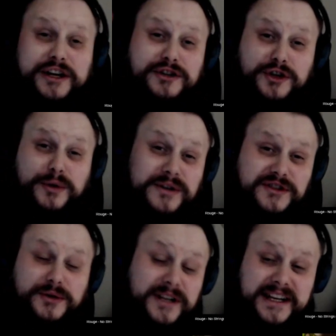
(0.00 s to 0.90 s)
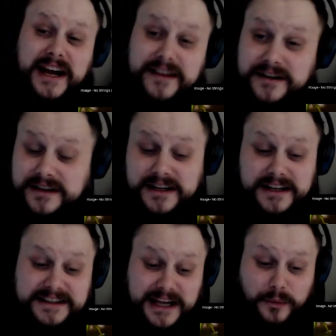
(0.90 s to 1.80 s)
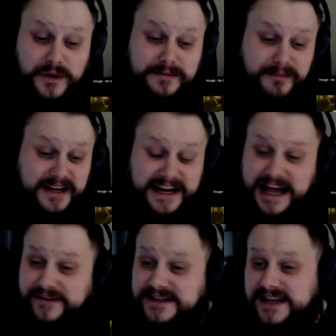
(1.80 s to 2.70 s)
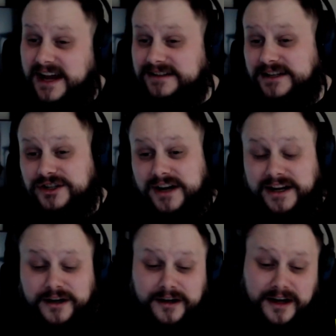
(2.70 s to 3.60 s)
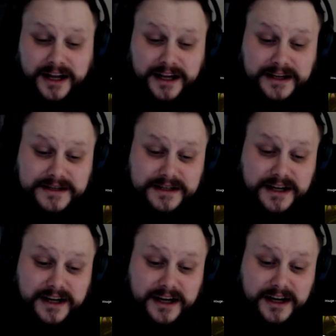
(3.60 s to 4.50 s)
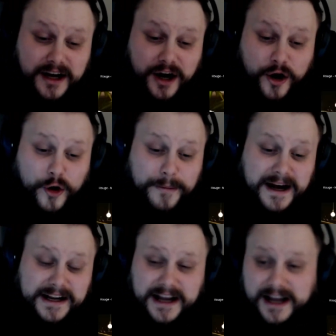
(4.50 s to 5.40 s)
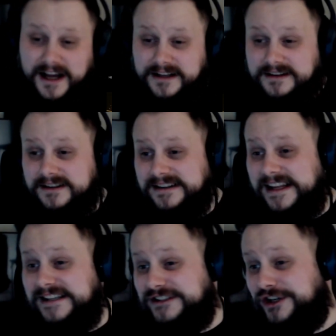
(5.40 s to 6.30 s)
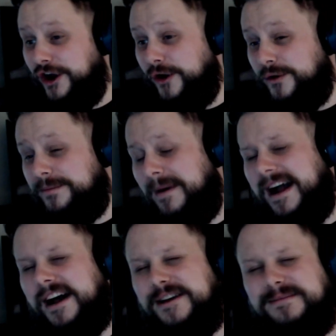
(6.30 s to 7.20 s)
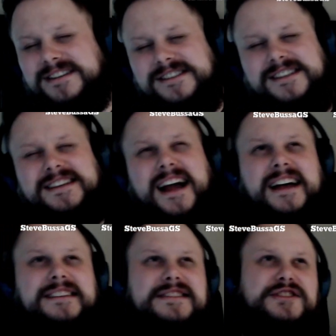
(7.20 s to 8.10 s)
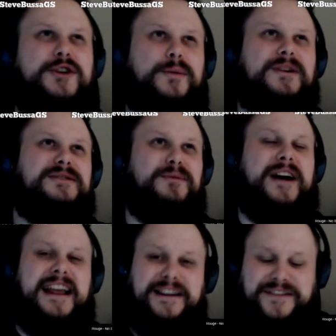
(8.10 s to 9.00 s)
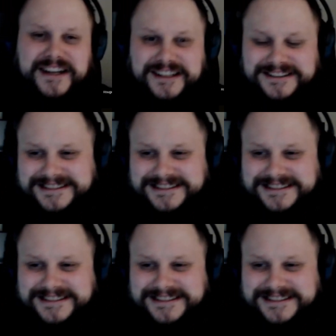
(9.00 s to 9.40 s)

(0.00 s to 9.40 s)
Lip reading: two and two together that we might have a toxic track on our hands. Oh my God, let's go. My heightness just got so much more elevated.